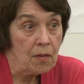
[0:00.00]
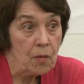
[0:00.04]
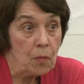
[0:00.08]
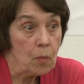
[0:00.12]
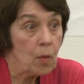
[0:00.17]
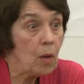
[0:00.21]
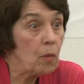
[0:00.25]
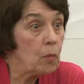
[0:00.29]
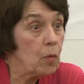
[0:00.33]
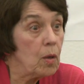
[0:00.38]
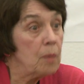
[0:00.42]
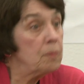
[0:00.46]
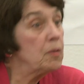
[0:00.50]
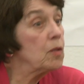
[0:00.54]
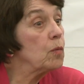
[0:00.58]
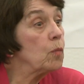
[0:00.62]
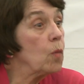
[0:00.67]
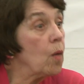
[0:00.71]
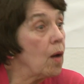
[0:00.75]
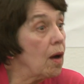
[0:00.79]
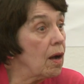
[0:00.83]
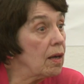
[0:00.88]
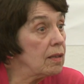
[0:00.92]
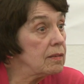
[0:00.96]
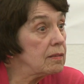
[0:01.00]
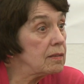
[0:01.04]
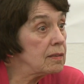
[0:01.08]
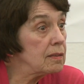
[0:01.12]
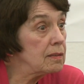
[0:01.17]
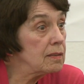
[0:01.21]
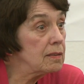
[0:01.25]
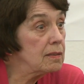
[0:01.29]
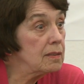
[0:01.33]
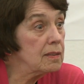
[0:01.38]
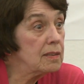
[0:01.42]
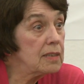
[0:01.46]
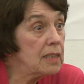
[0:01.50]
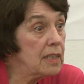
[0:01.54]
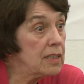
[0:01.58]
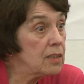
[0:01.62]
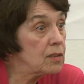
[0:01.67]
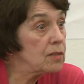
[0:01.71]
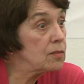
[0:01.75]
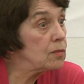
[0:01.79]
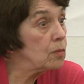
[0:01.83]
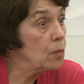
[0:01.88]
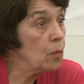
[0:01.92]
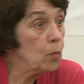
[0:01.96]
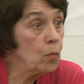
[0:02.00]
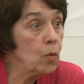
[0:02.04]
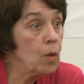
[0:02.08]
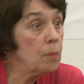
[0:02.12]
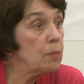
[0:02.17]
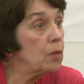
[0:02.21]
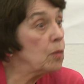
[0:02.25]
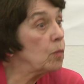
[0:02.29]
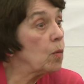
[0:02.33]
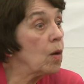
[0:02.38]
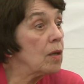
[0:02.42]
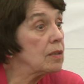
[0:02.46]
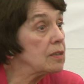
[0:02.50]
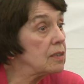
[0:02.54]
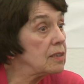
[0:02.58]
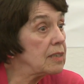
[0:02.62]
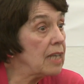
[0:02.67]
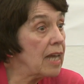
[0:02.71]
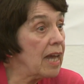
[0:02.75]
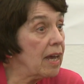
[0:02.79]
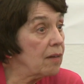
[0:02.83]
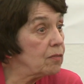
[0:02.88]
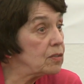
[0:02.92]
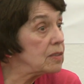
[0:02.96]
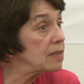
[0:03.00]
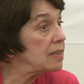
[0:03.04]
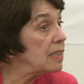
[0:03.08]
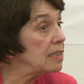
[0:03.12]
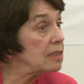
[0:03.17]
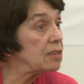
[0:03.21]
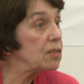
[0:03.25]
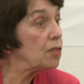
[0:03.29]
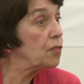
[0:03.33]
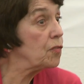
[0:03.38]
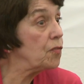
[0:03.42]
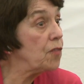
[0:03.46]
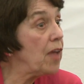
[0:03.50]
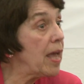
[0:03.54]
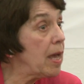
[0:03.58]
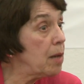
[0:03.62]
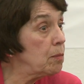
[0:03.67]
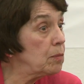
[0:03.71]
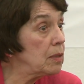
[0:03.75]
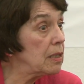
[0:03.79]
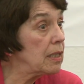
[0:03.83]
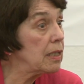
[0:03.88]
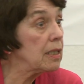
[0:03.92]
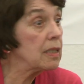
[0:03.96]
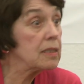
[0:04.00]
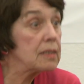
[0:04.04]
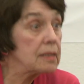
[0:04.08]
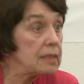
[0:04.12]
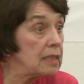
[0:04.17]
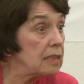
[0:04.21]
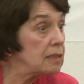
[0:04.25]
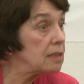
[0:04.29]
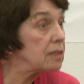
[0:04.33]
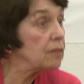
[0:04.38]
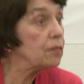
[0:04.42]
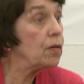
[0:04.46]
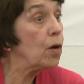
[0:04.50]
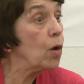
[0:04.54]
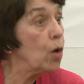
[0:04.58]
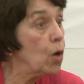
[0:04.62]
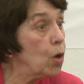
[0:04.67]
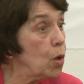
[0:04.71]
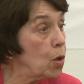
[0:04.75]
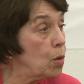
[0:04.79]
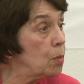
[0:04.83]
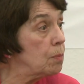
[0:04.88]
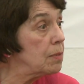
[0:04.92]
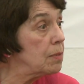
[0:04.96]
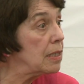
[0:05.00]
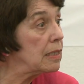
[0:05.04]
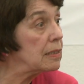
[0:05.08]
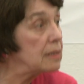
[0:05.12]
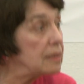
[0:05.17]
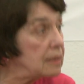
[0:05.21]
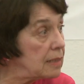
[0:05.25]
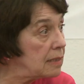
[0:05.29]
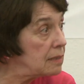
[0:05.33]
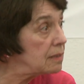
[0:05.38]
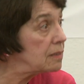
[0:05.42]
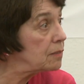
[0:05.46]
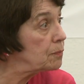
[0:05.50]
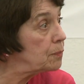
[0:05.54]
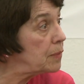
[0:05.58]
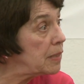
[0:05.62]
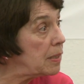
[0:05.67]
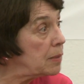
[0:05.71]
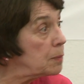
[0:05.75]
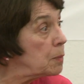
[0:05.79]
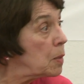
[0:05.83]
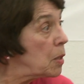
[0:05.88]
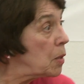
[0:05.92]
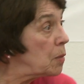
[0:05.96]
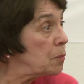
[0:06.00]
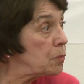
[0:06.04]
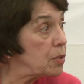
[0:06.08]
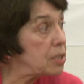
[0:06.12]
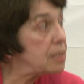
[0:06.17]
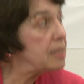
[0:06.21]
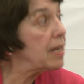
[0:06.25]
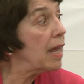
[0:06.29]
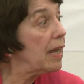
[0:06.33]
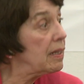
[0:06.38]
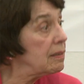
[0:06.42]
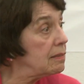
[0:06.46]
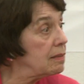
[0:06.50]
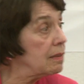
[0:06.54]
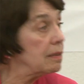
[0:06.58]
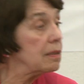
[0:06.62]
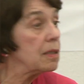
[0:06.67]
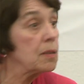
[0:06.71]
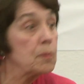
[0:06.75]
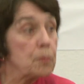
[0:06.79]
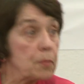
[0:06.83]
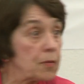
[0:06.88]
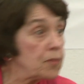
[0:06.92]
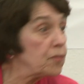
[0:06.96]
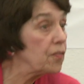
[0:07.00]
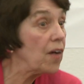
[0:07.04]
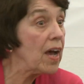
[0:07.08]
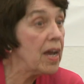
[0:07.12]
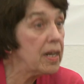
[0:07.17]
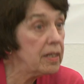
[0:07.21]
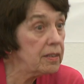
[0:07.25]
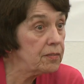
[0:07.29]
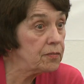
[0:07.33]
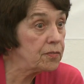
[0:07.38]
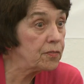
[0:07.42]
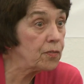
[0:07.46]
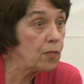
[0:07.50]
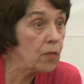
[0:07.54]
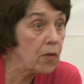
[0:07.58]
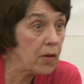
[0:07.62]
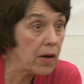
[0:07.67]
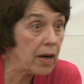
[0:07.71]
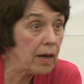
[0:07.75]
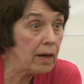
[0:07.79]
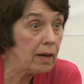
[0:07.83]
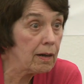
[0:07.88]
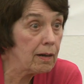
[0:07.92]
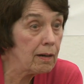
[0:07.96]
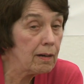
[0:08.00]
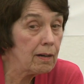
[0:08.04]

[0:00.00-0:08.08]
What woman wants is woman wants to have a sense of family and a sense of home and a sense of being protected and provided for.